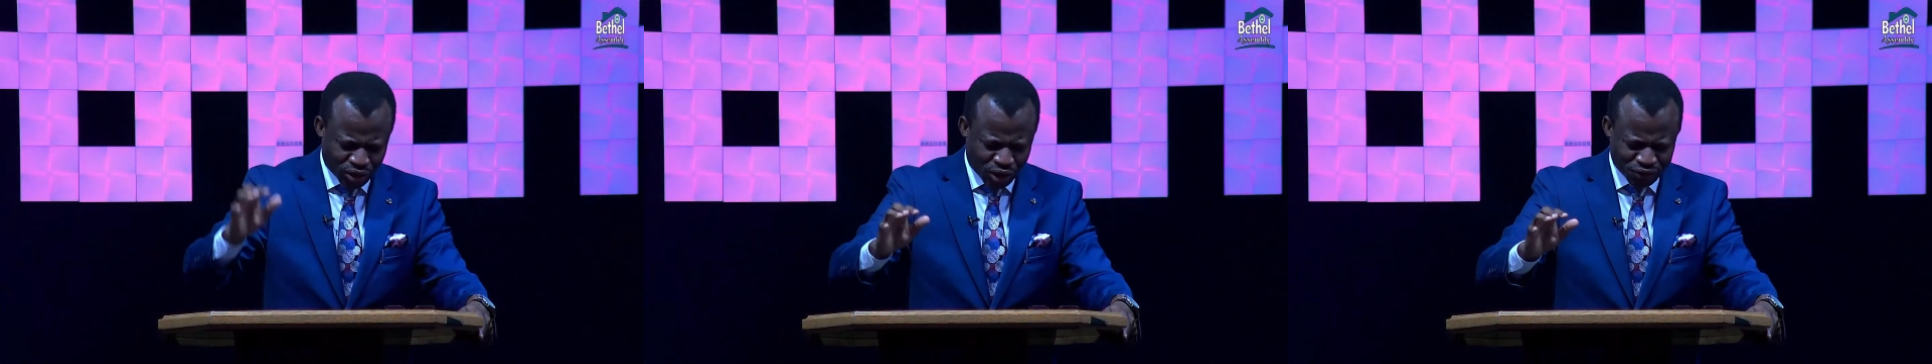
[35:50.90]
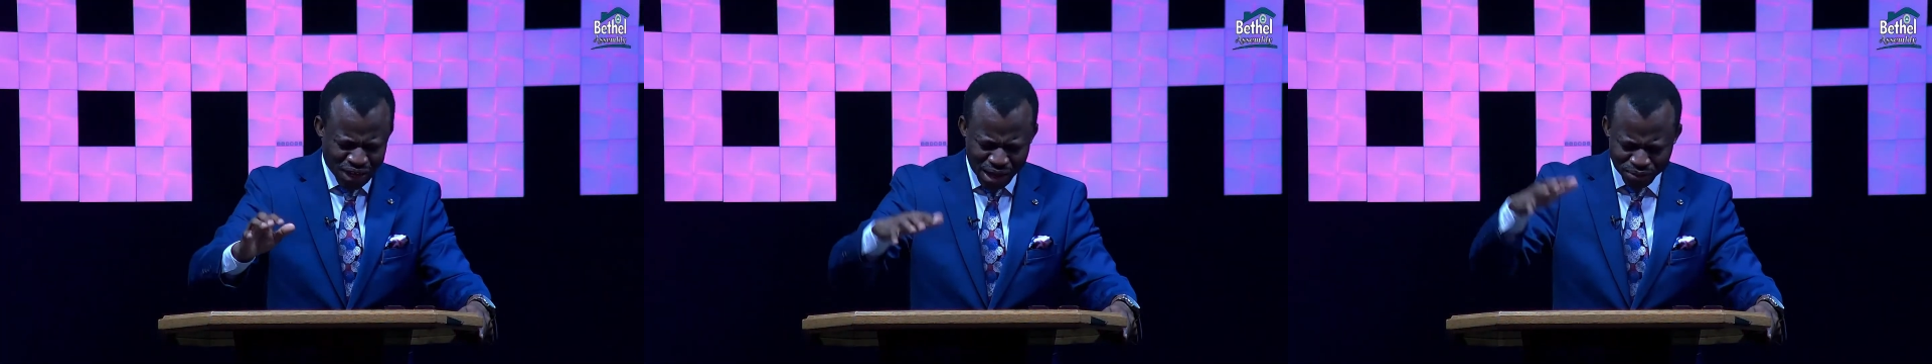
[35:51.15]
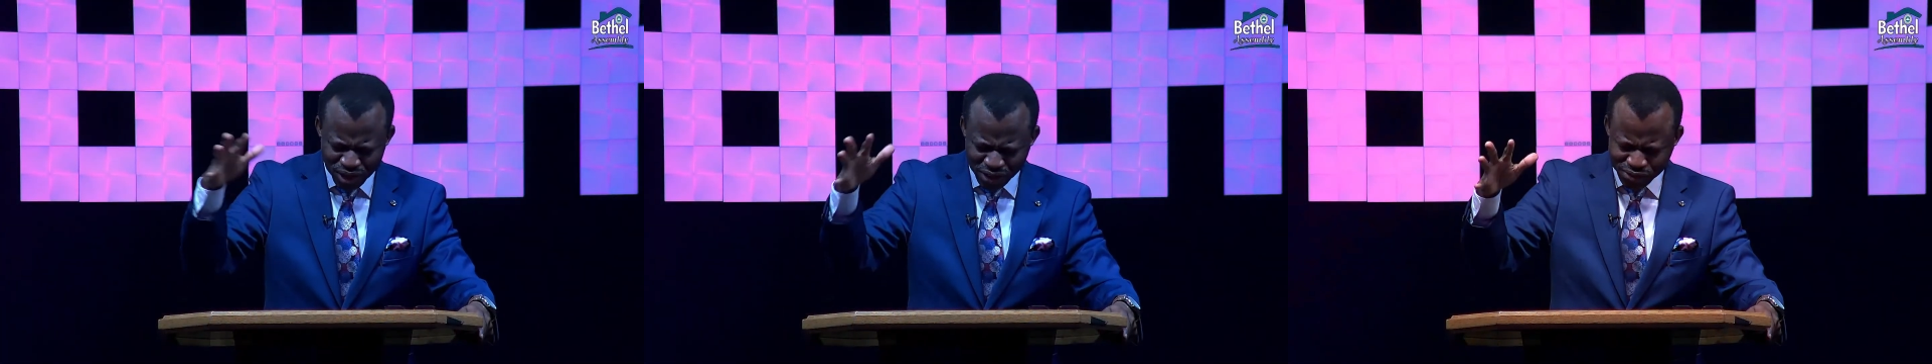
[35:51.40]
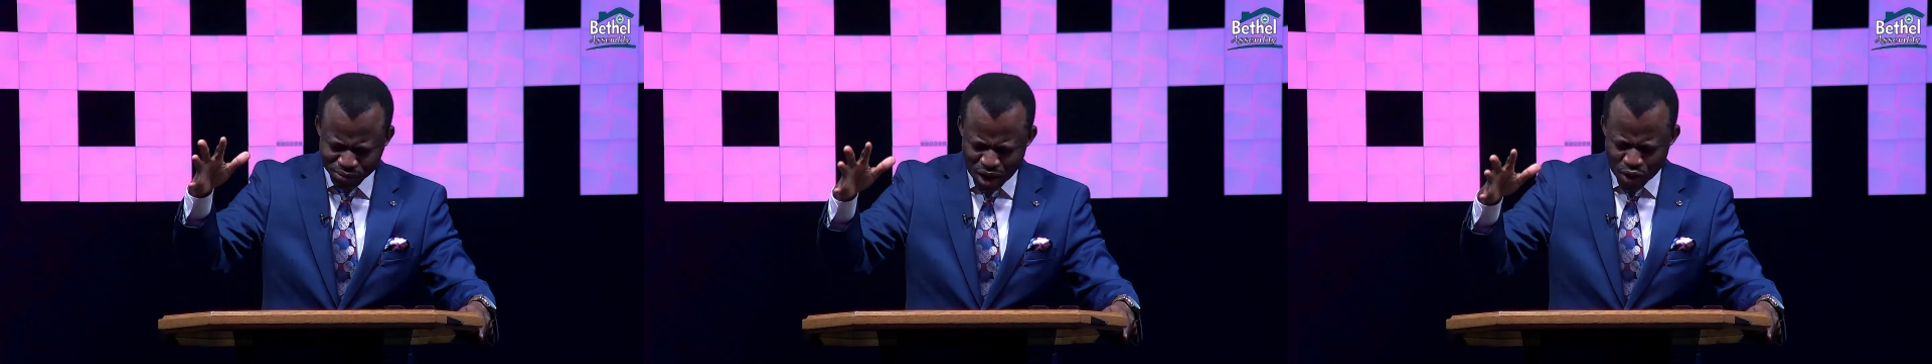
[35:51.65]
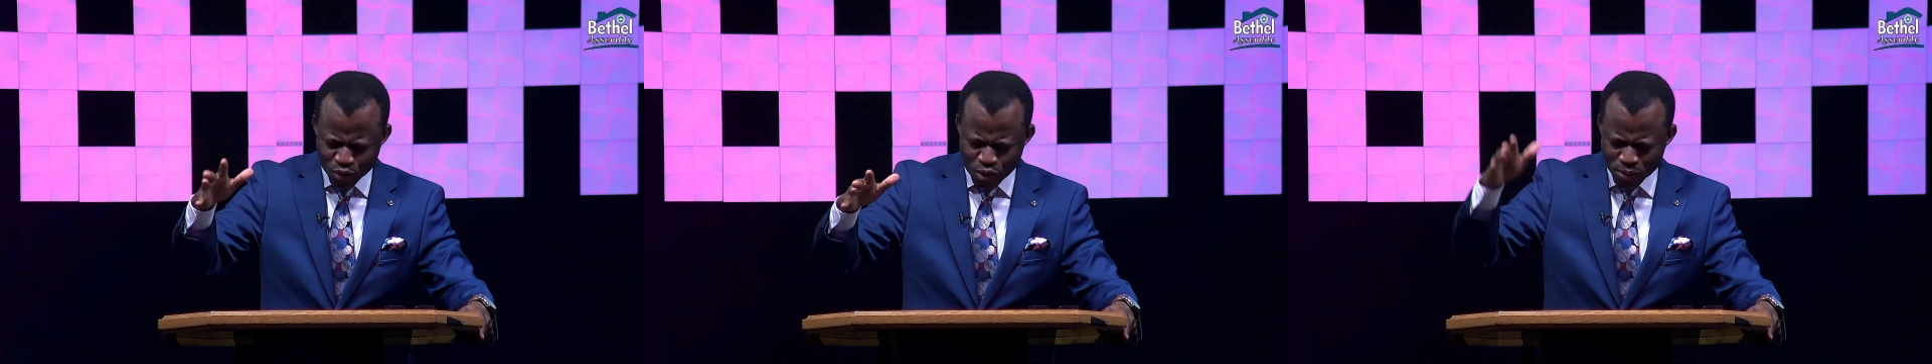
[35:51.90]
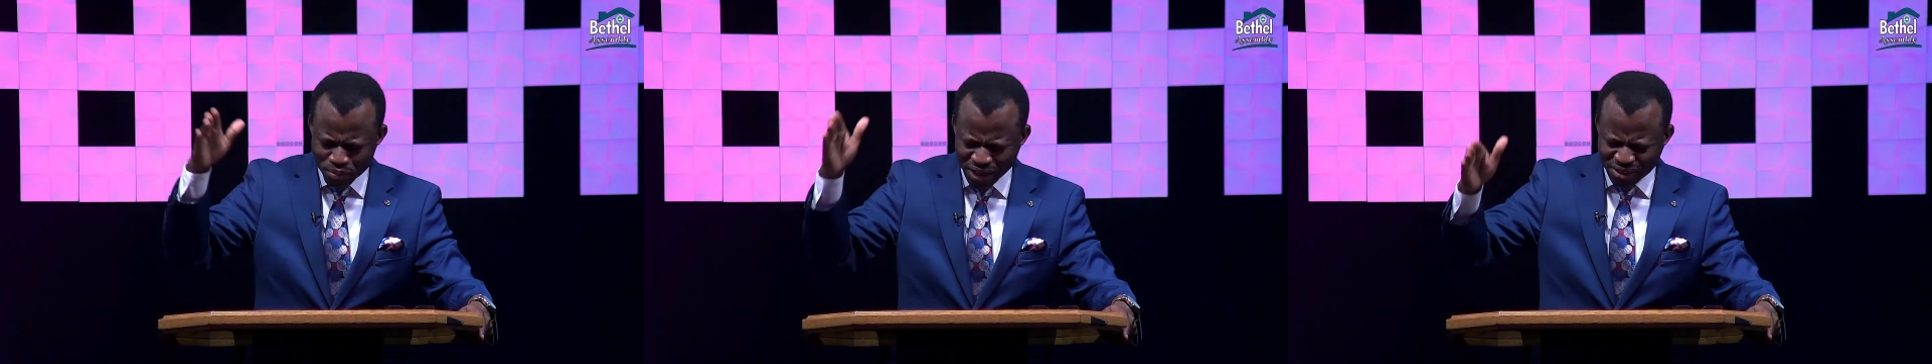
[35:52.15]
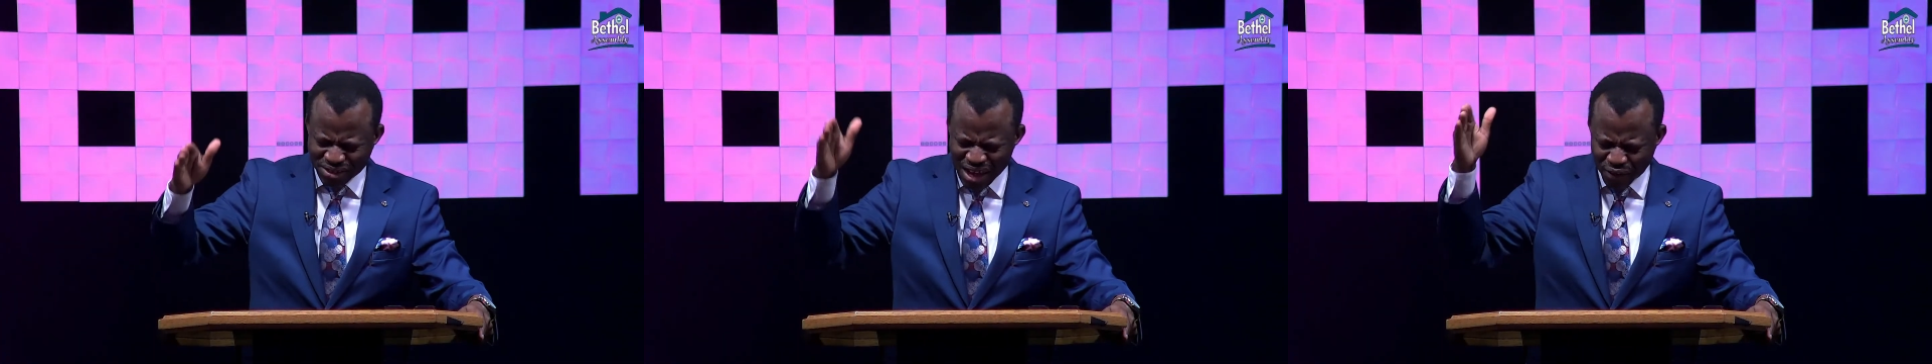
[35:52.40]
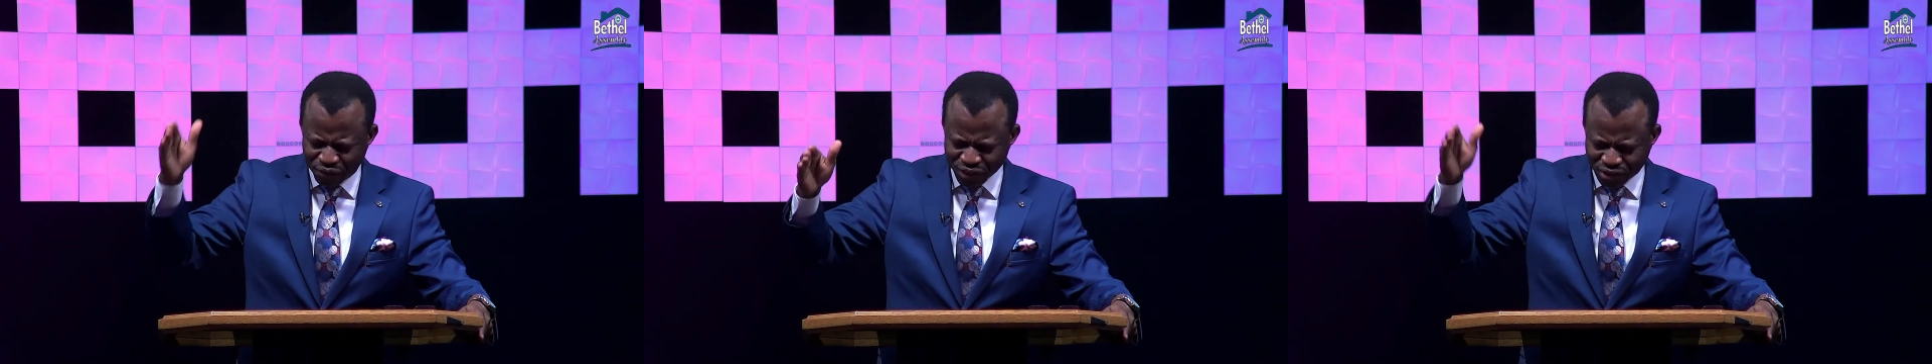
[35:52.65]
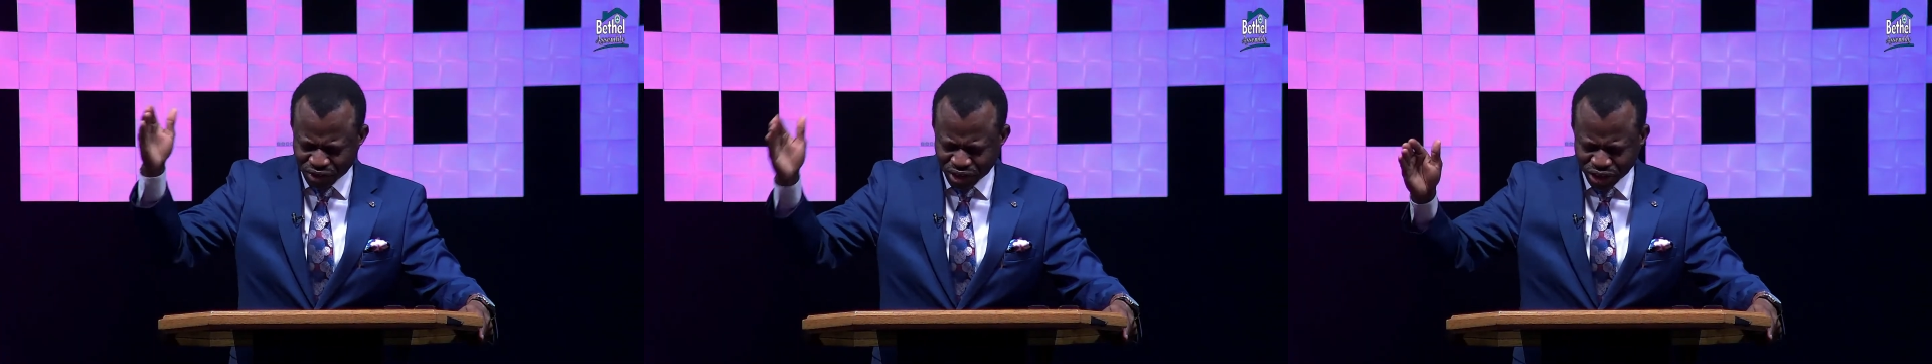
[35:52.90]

them this month will miss their visitation